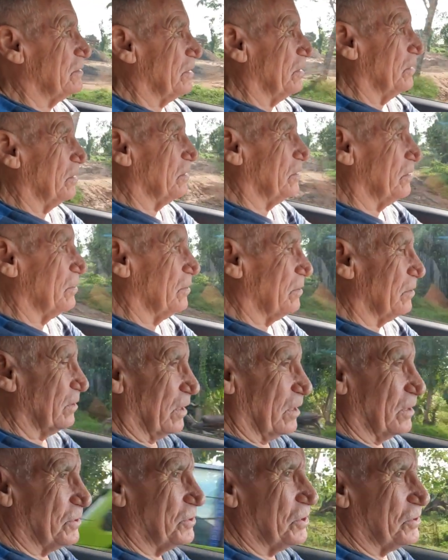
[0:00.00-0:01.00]
the
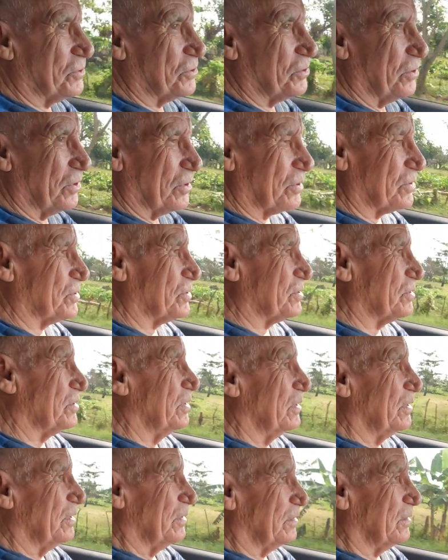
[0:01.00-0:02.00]
larger trucks,
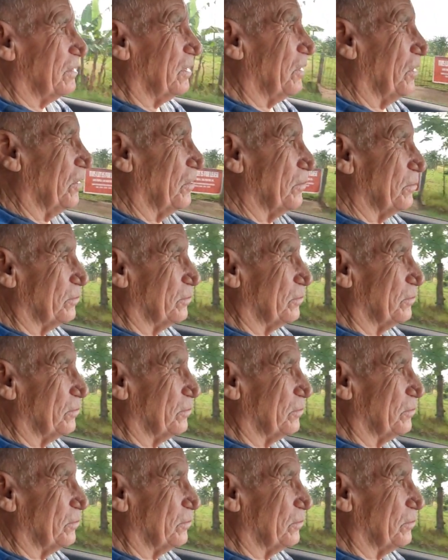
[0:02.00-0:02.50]
the